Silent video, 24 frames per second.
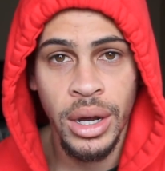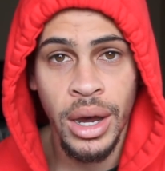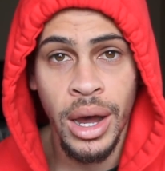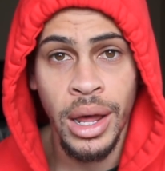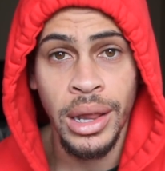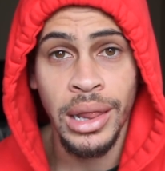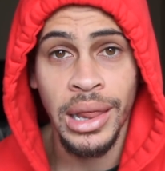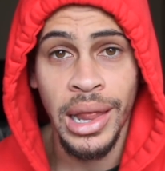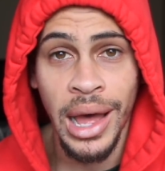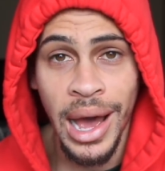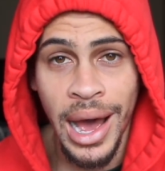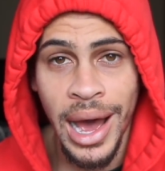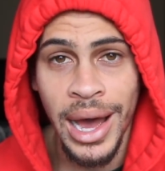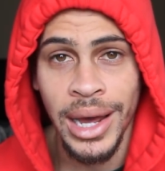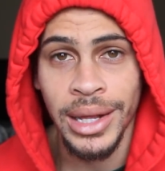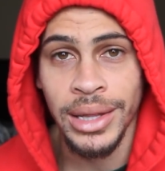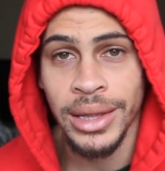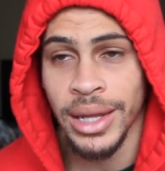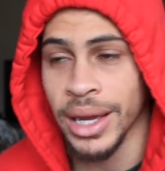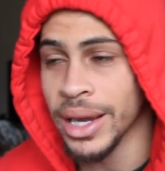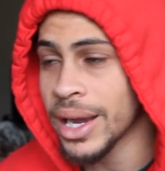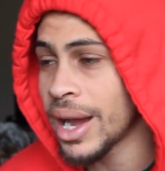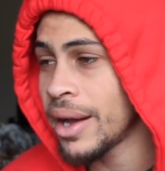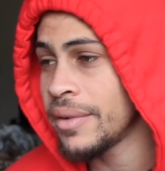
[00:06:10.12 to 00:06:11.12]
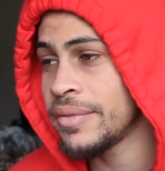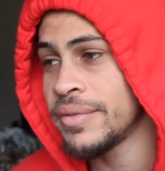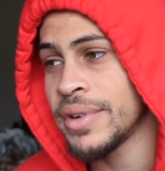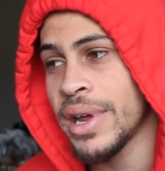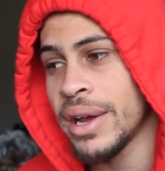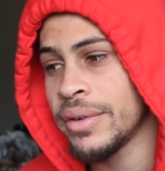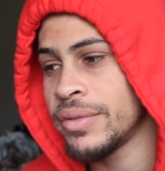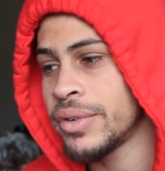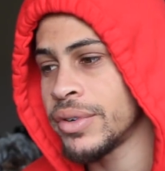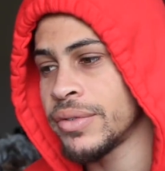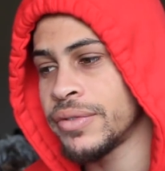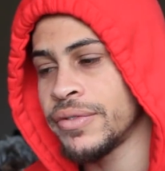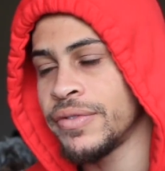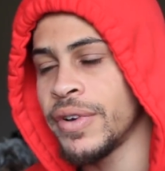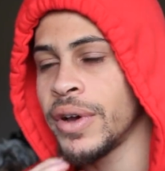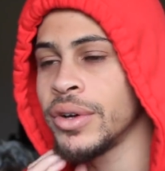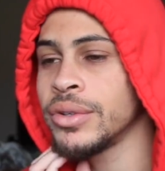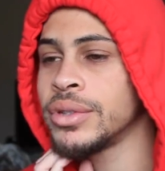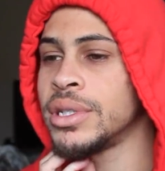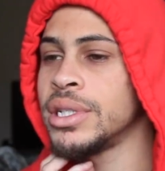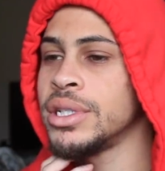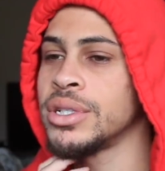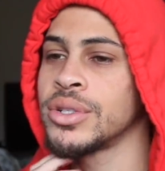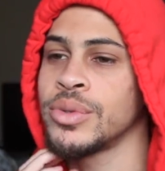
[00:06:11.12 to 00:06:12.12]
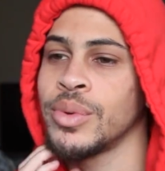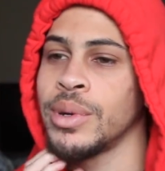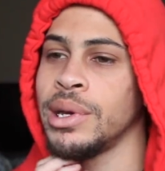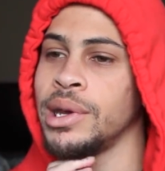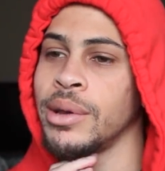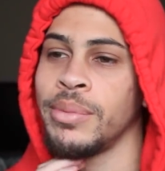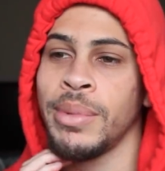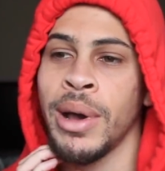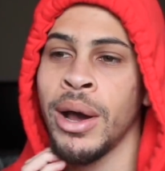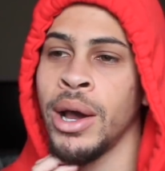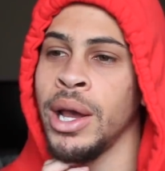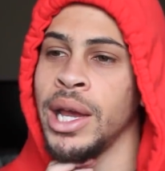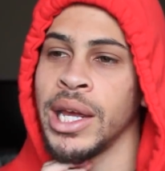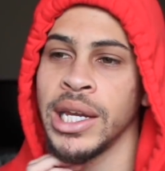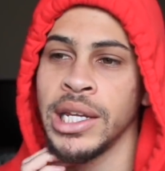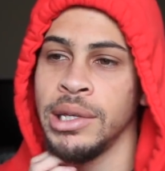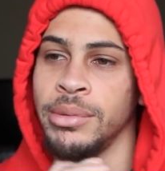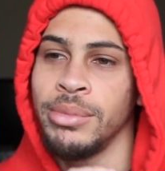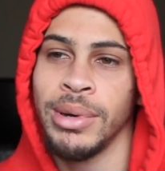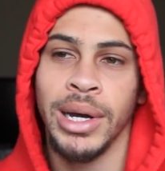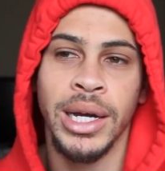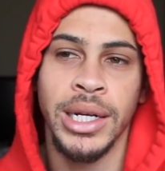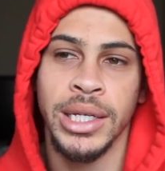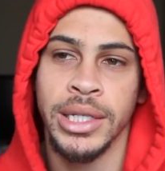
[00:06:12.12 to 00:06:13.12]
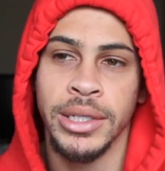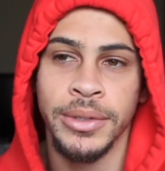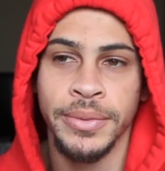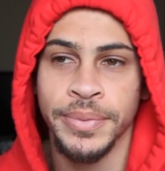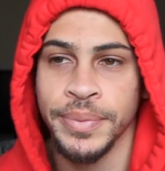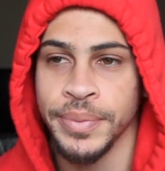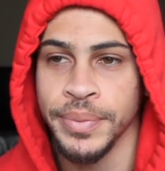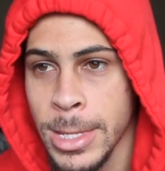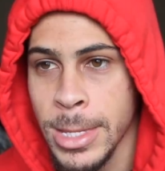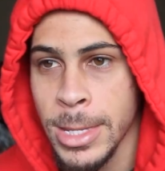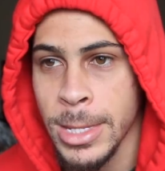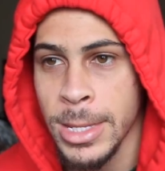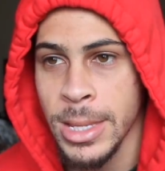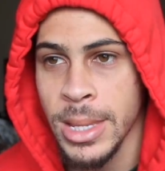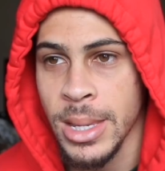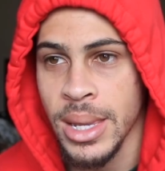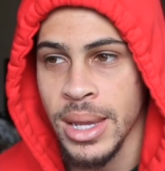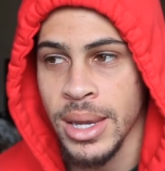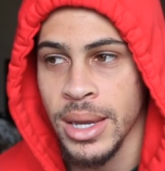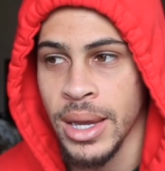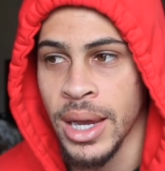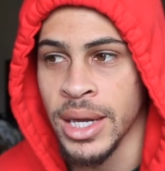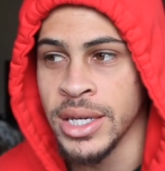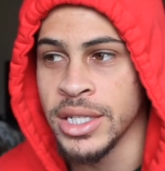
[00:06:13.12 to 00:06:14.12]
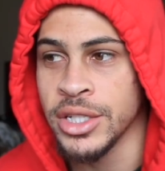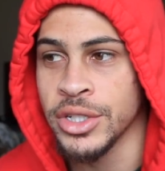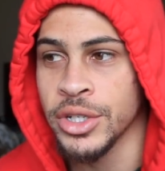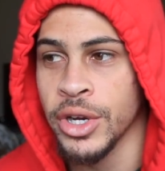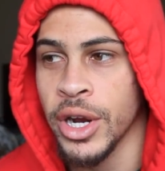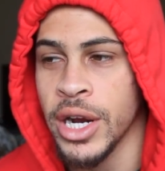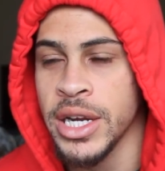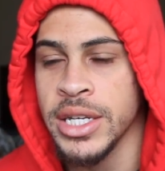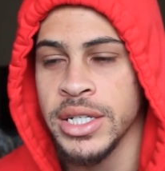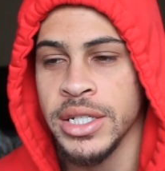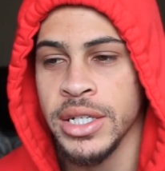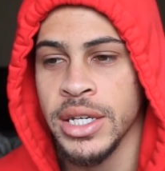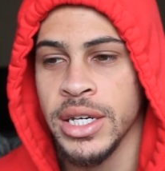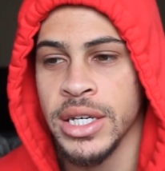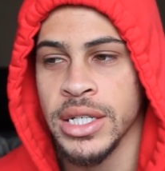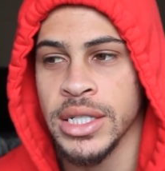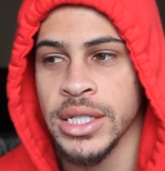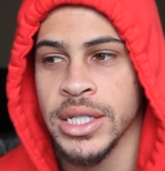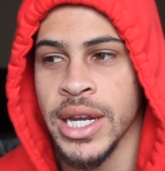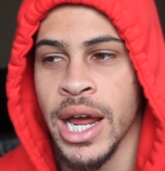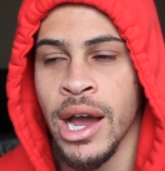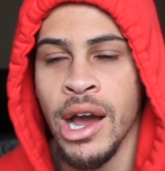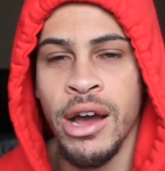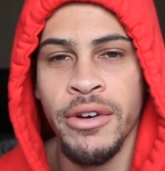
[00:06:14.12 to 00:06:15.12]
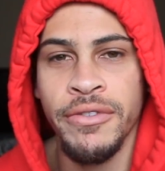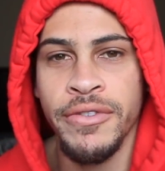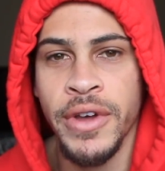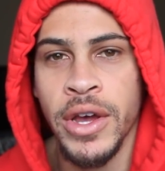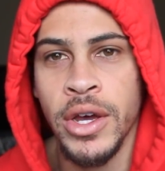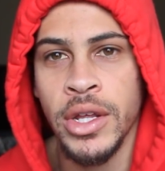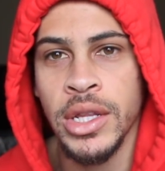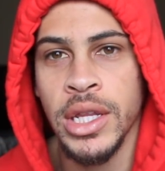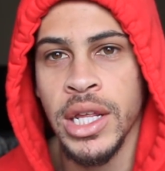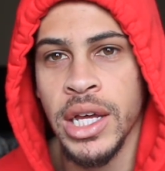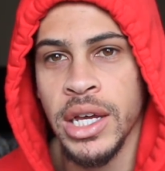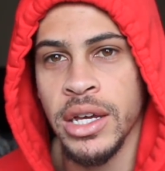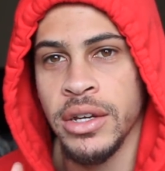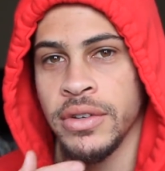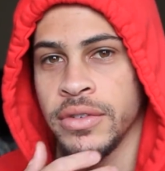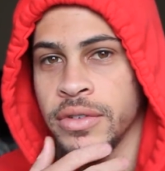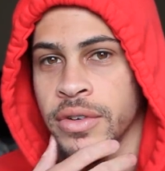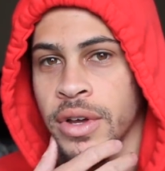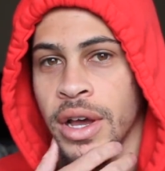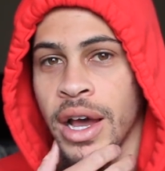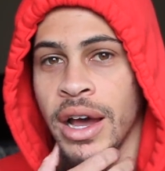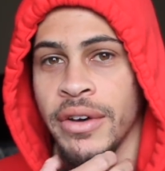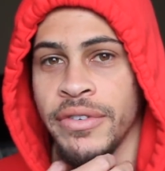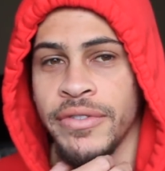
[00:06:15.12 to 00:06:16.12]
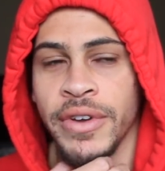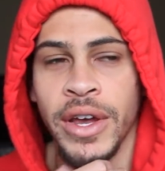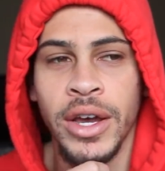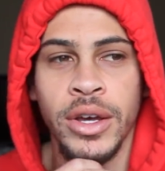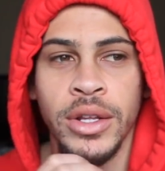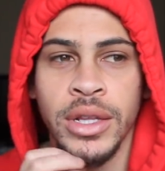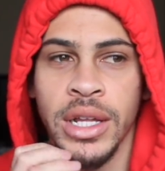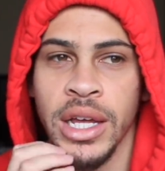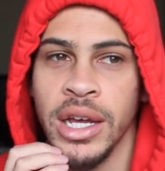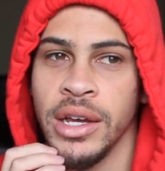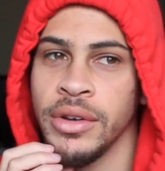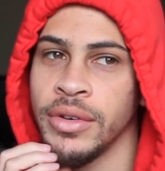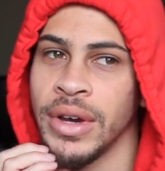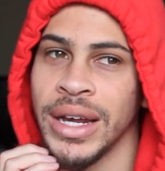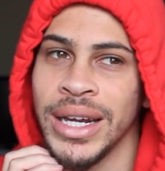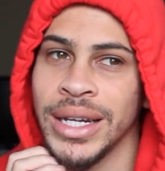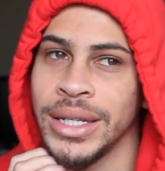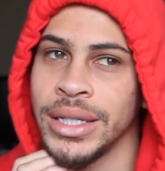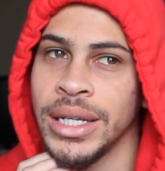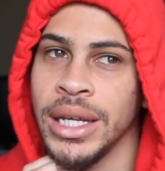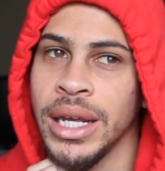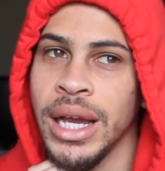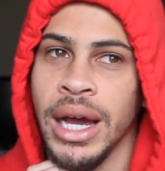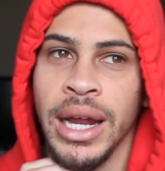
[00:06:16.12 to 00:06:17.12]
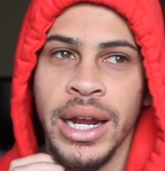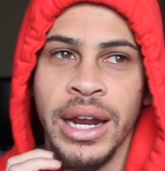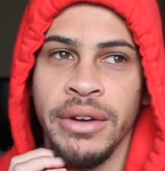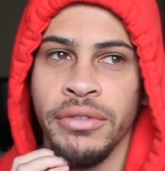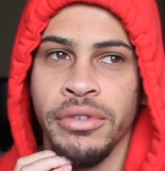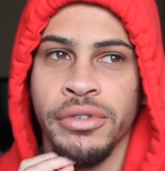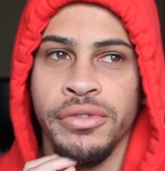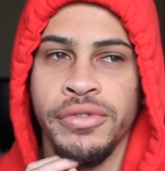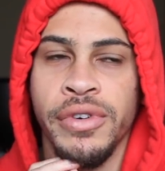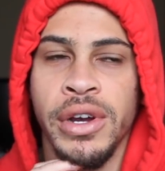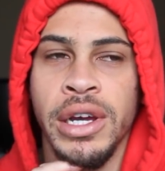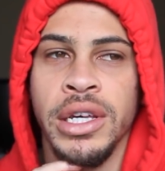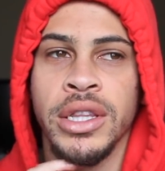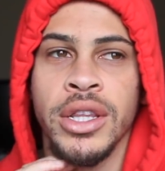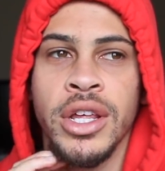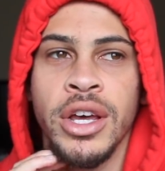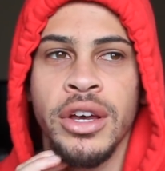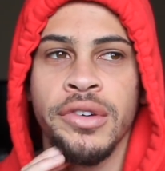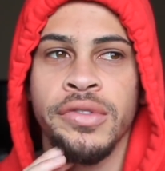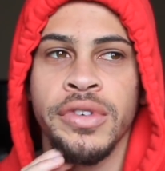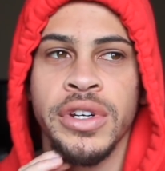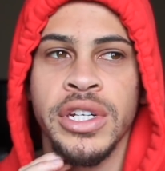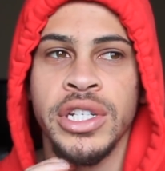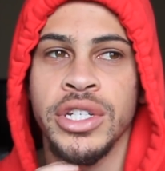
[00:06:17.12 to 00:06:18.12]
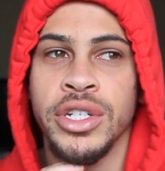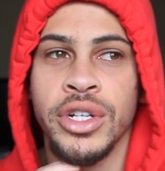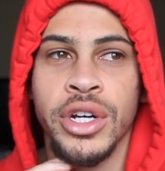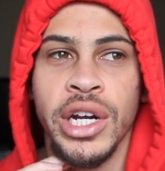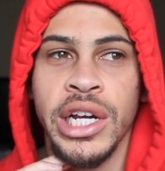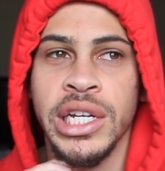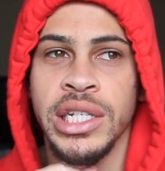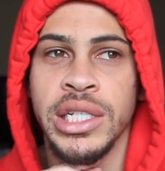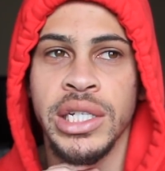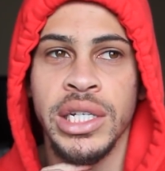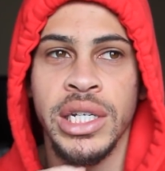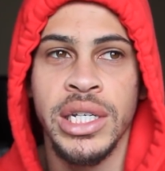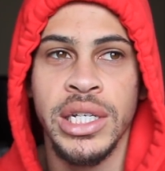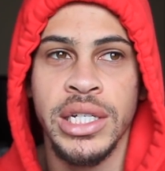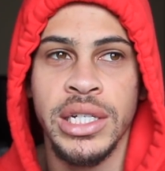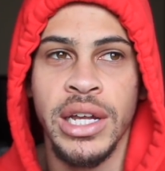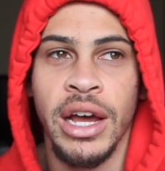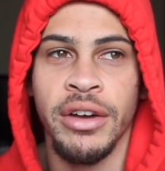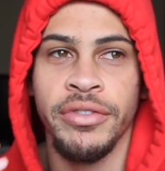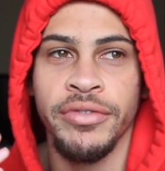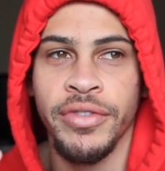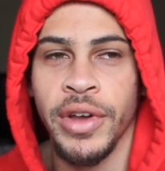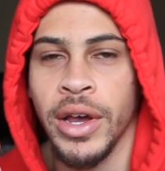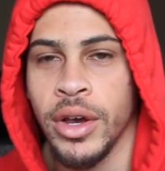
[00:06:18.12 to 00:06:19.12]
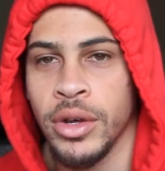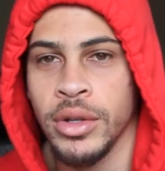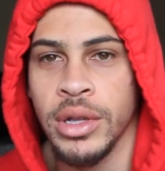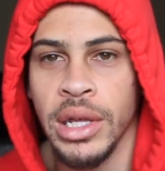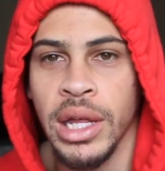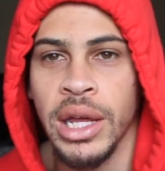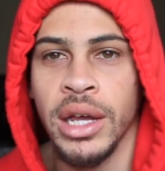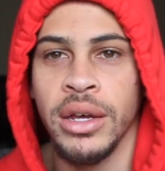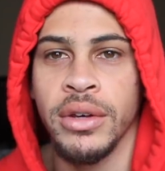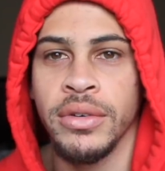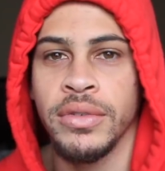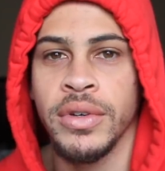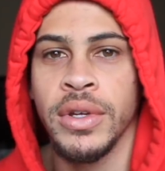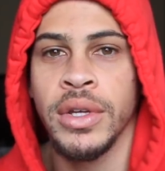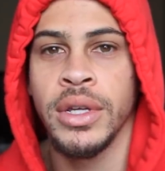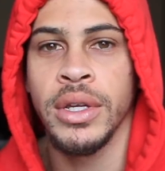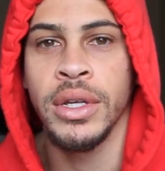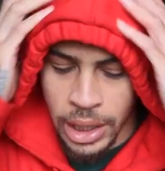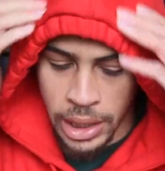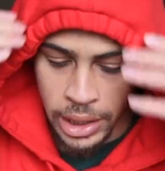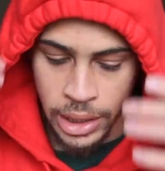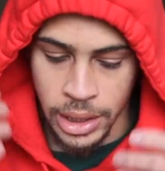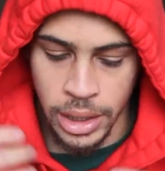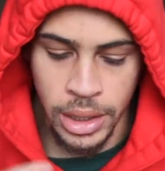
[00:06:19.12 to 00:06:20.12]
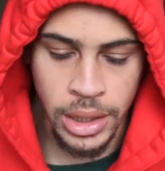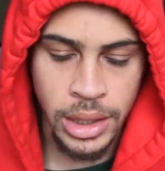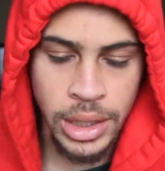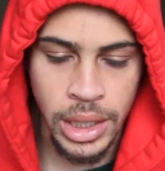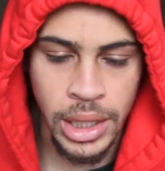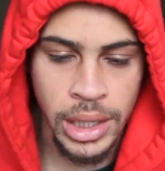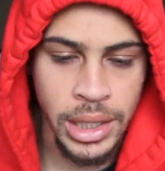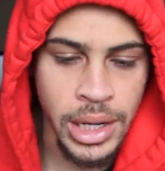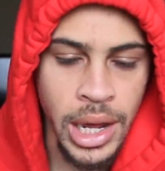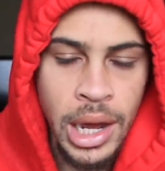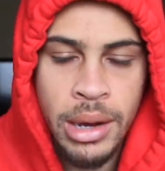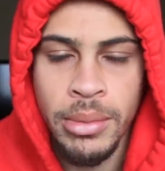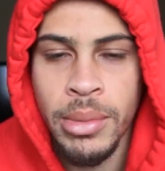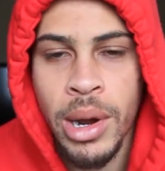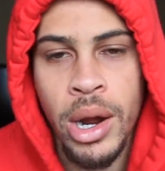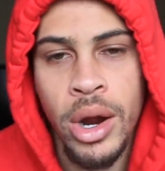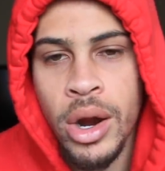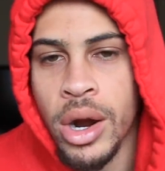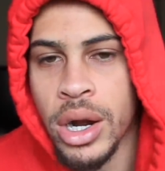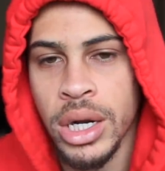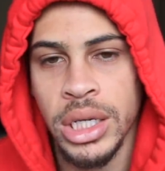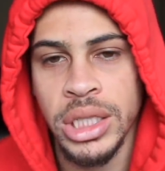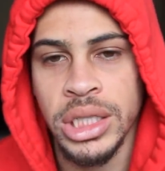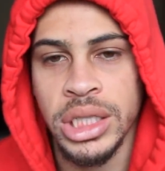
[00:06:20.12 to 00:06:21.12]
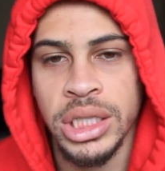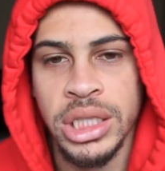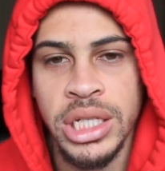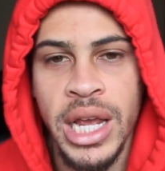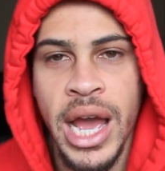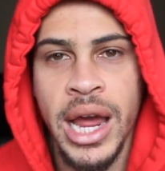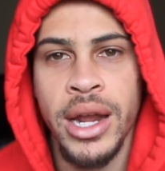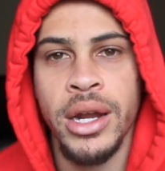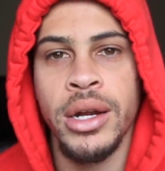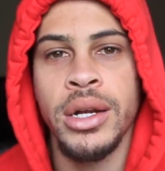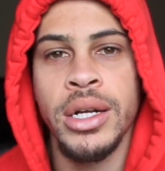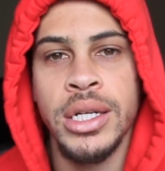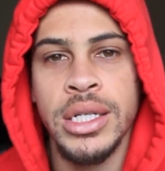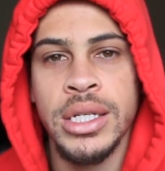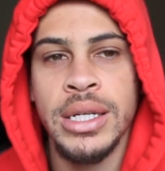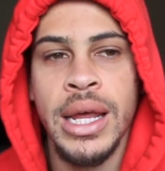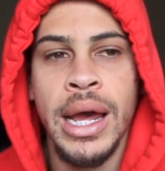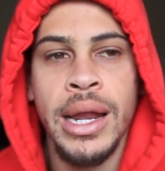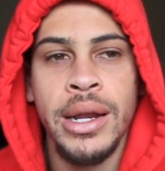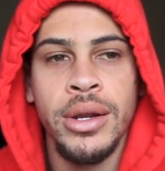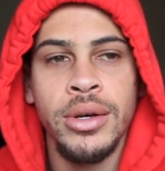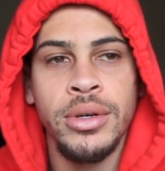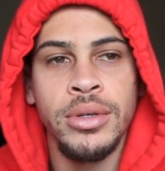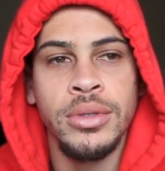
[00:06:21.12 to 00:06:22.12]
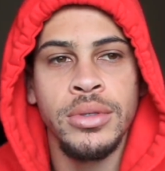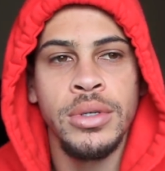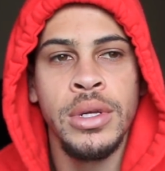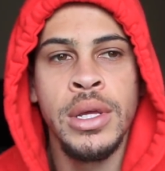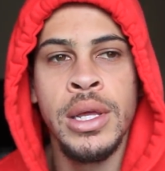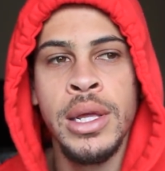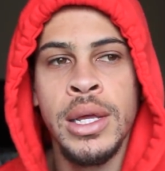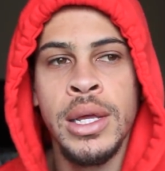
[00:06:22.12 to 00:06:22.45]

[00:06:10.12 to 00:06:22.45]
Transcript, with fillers: a lot. Like I've never felt this way about anybody. And it's crazy because now I found love. I found love. I didn't think I'd ever find love, and it's crazy because I found love. And, and and now my heart is shattered because I don't.